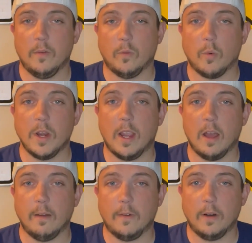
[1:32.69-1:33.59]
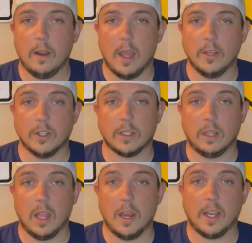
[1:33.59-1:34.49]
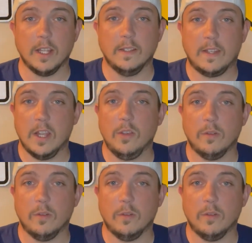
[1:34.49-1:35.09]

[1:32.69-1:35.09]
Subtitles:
recover, and just let it continue